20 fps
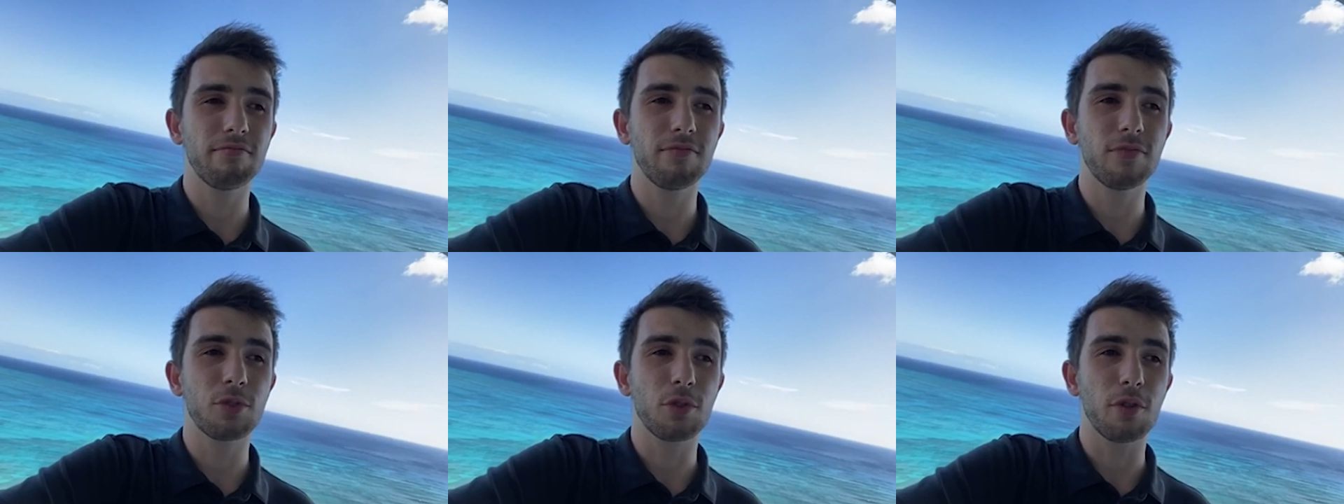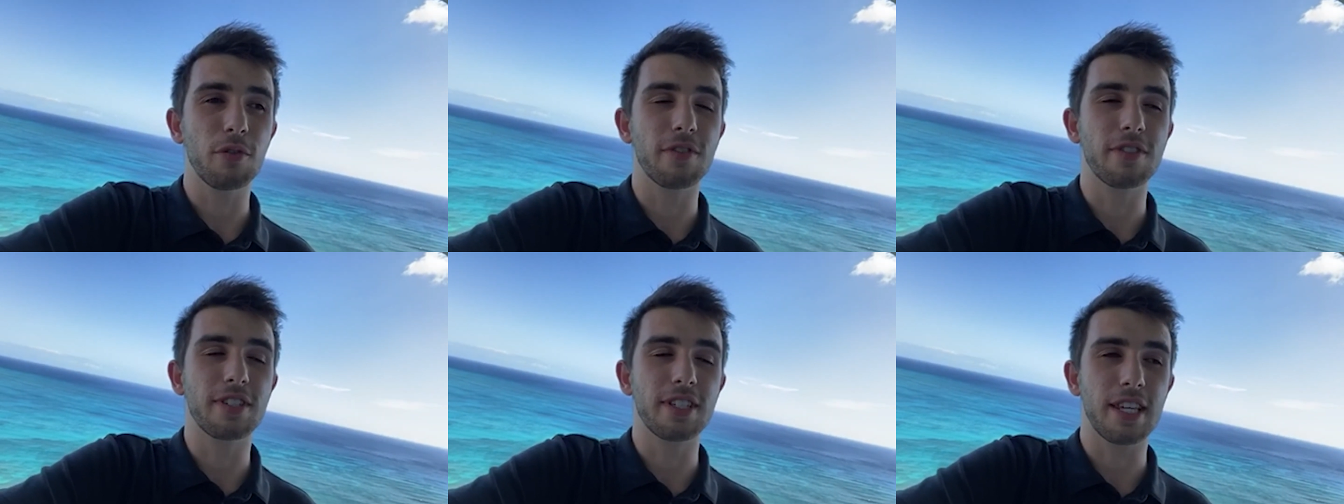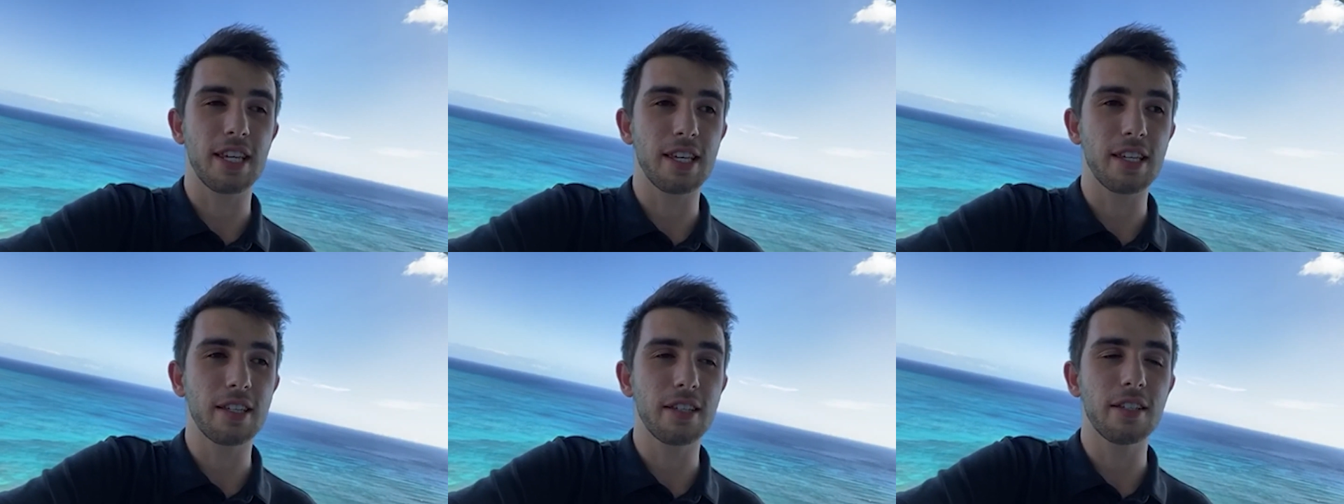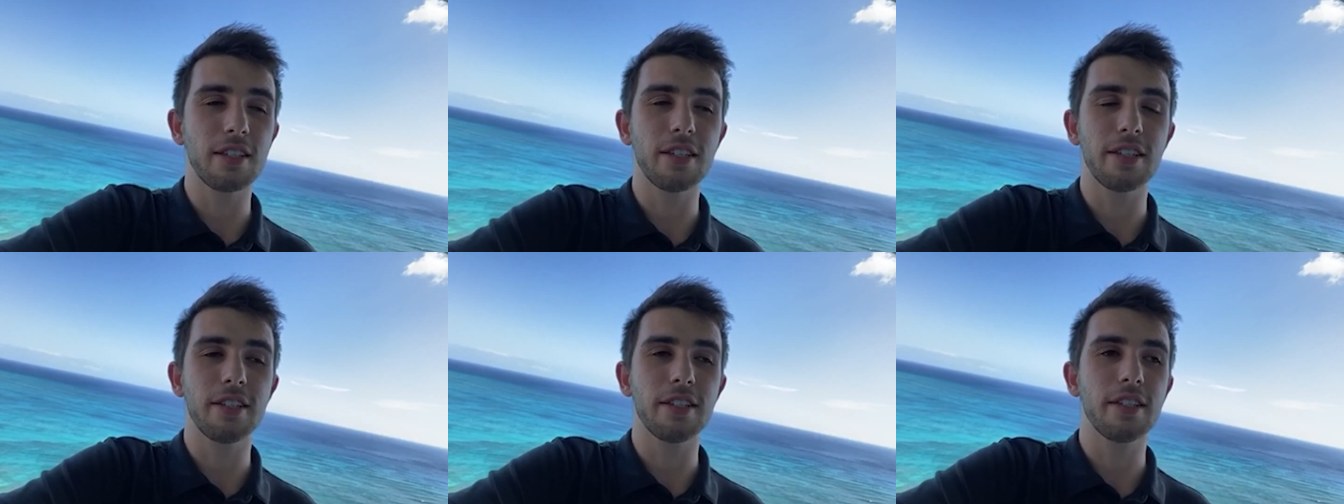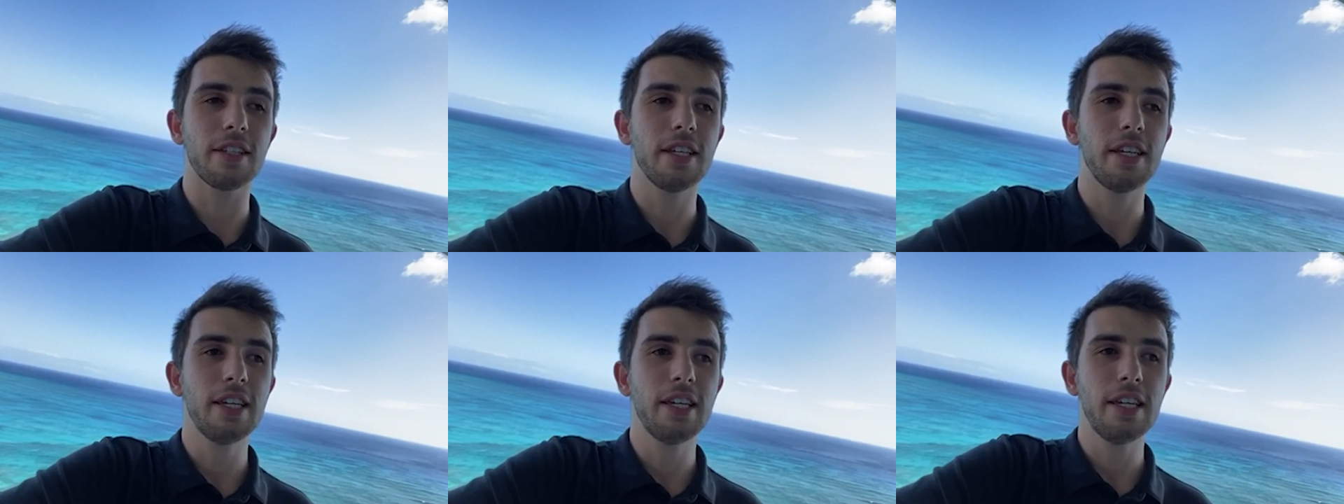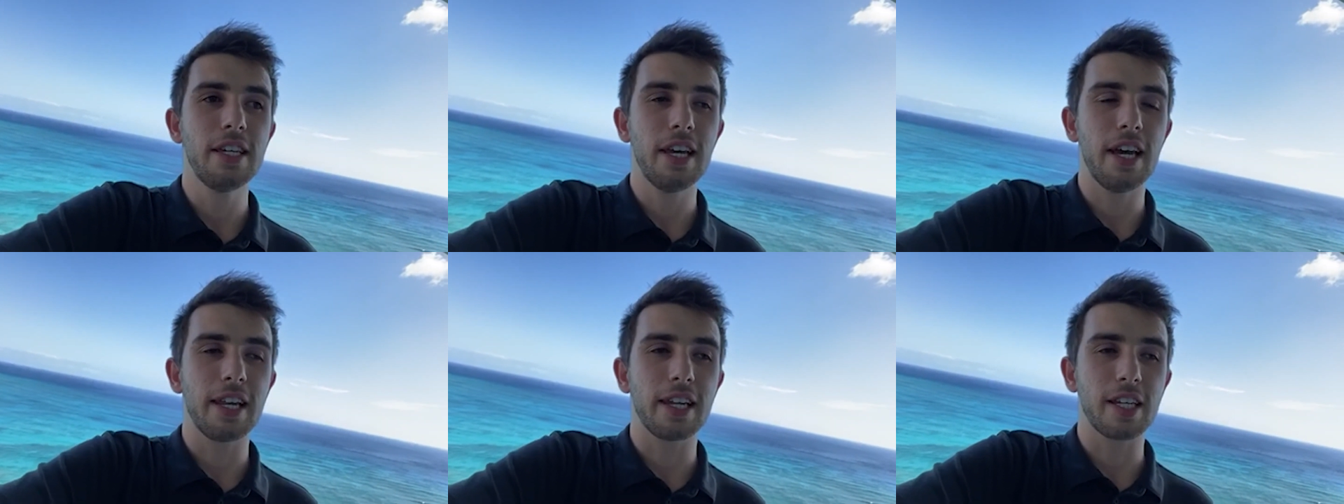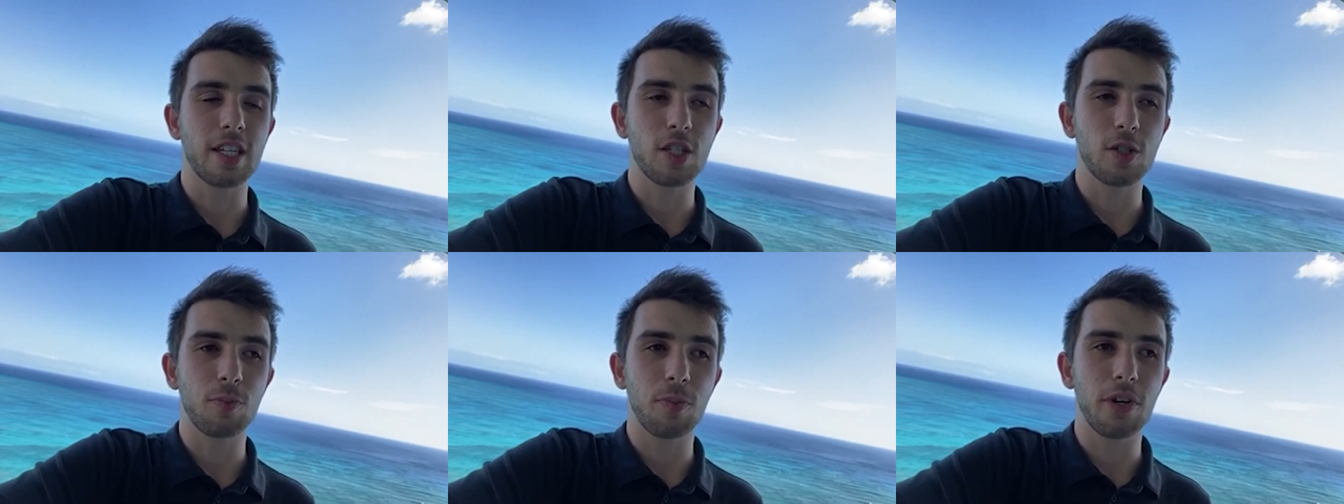sort of skill and
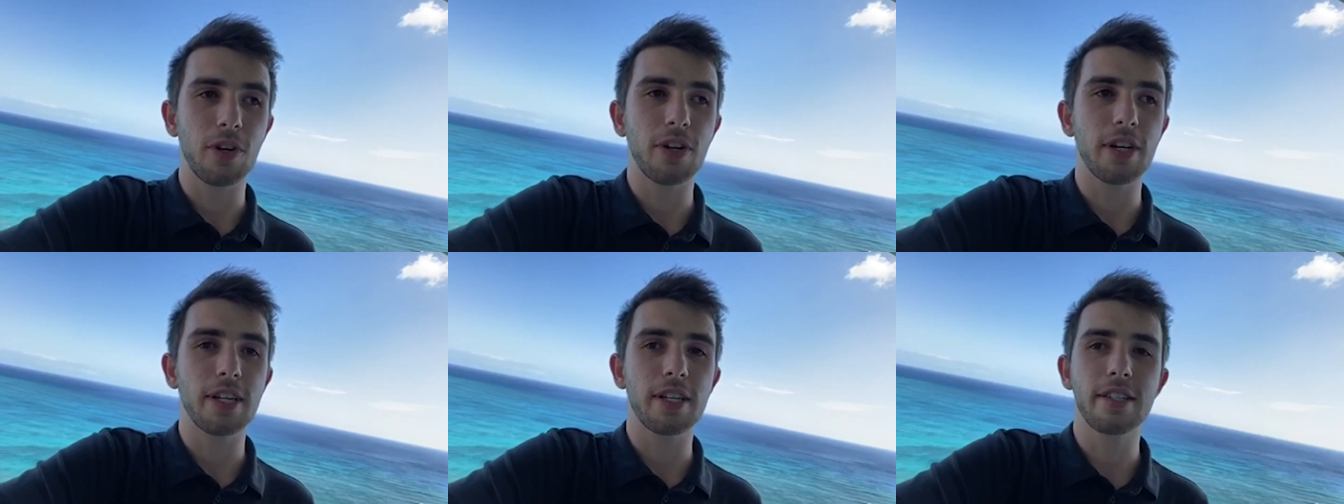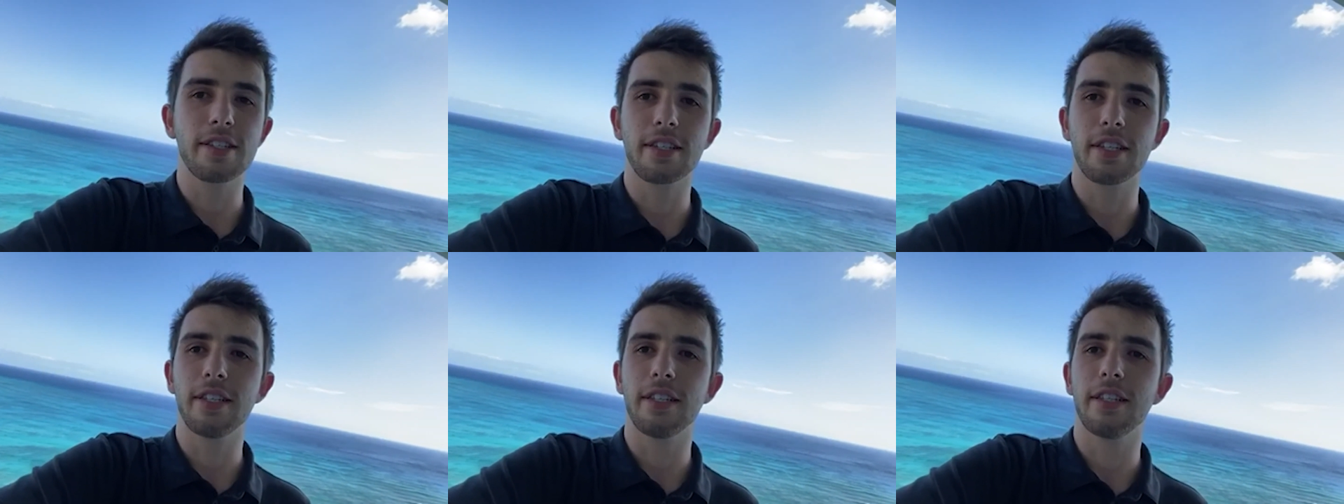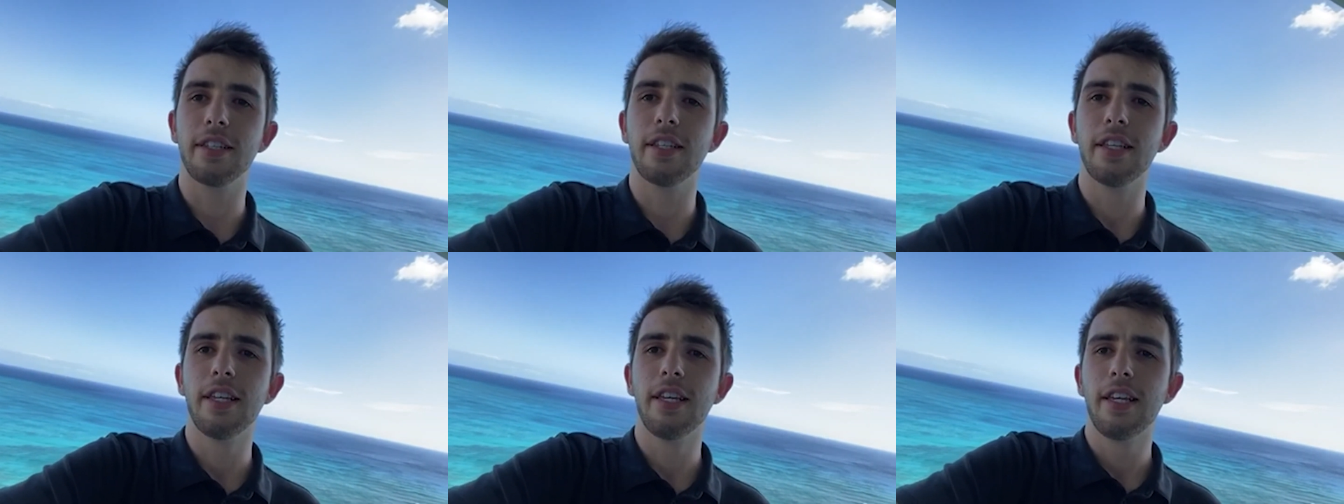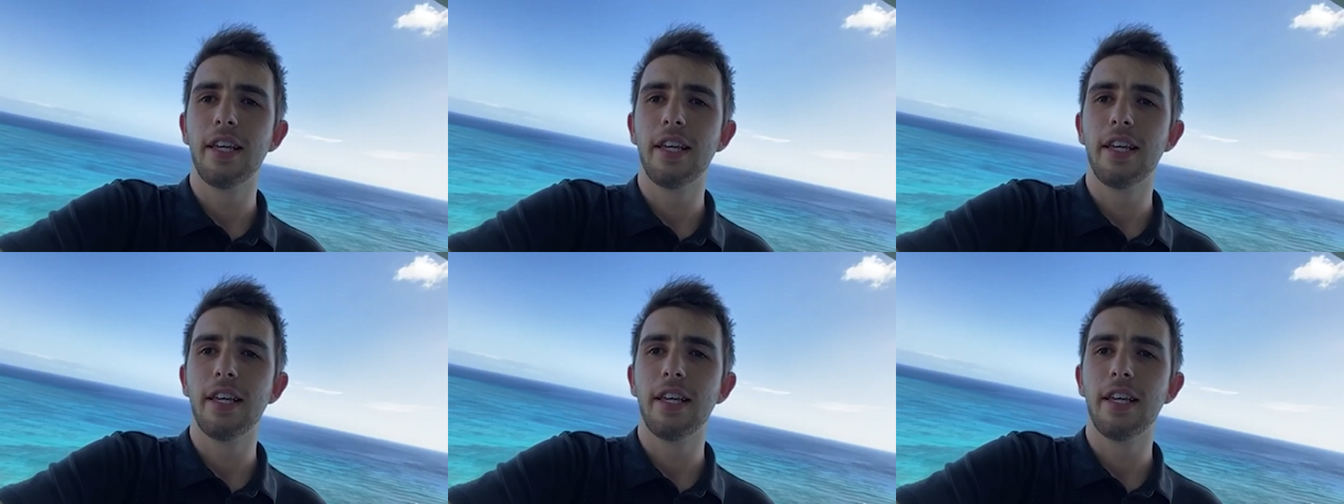experience and